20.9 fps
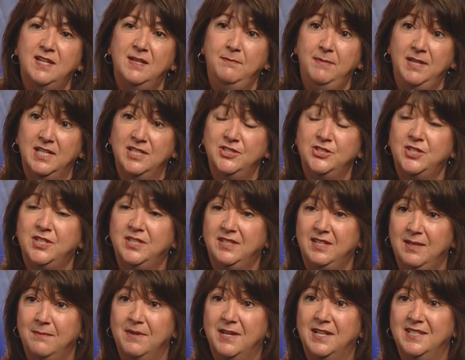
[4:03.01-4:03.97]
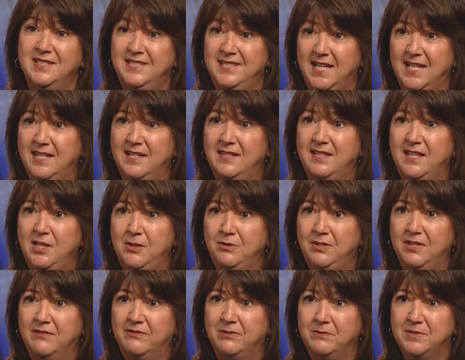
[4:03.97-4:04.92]
and managing the amount of data that you
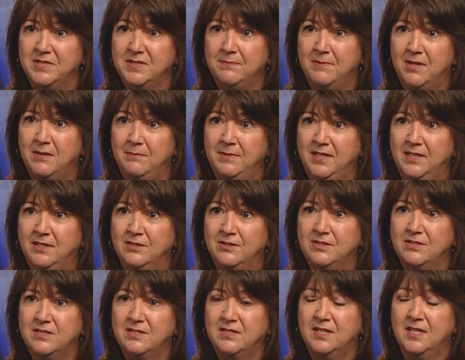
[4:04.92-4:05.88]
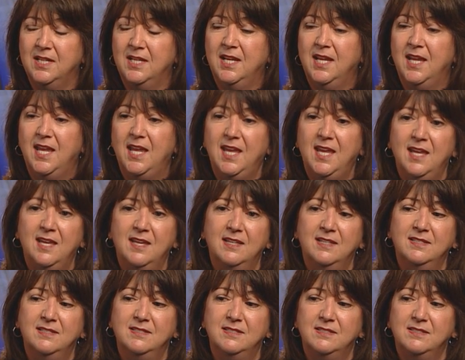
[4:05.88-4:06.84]
get from smart meters.
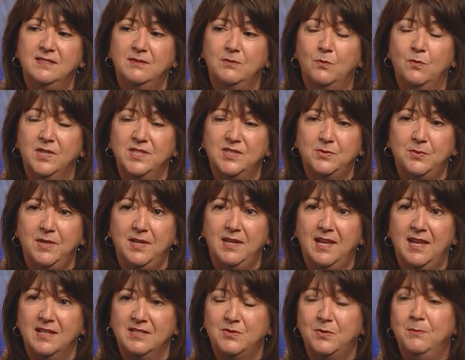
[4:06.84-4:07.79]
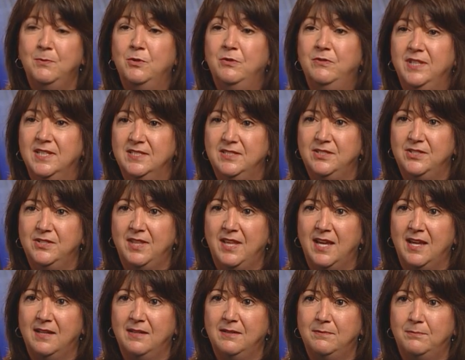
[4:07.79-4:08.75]
And as we move into
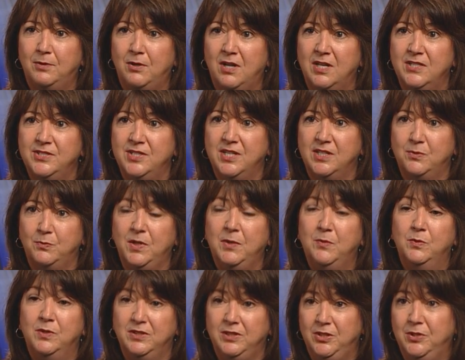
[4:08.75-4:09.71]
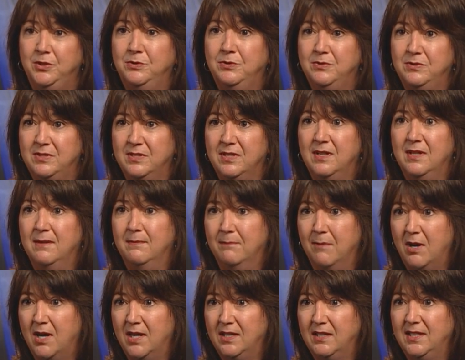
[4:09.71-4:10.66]
that project, we will use
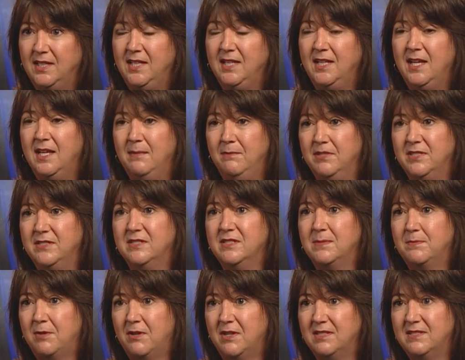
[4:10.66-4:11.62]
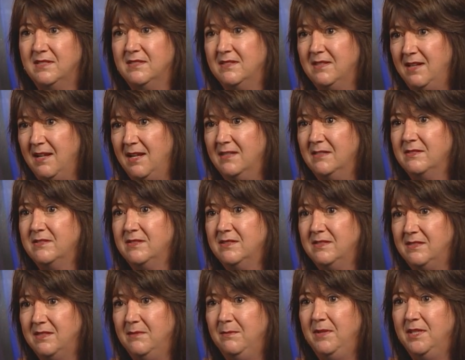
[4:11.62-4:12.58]
modeling and business process
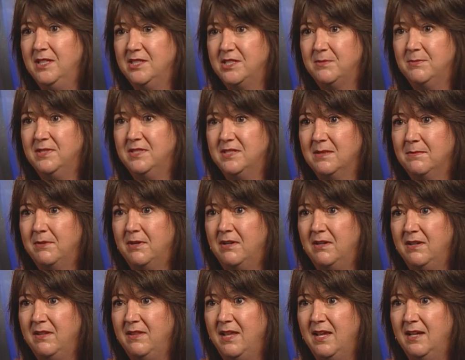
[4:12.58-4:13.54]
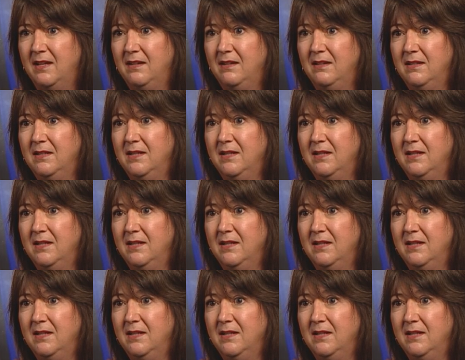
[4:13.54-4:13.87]
analysis and management as a part of that.